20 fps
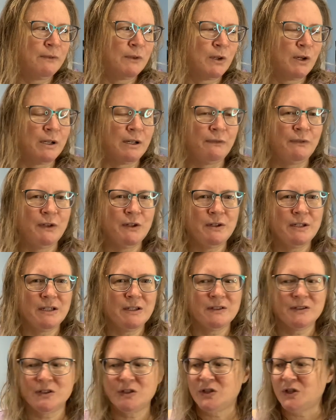got a few things
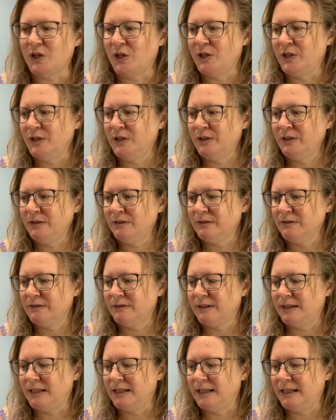to show you,
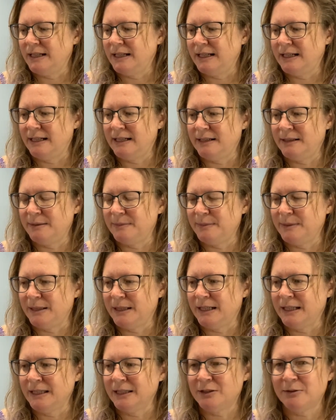
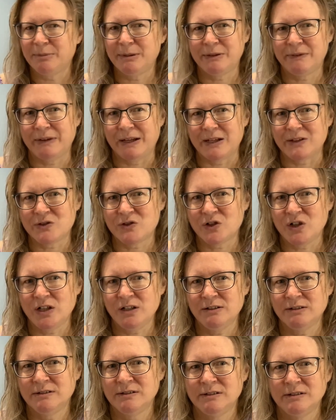a little bit of extra.
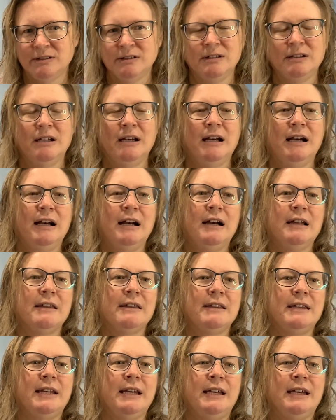
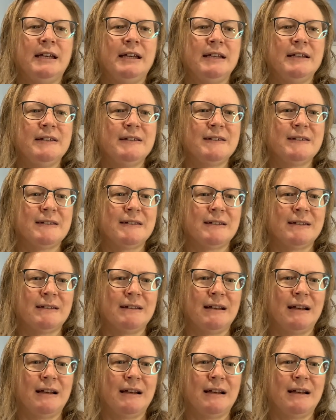There is,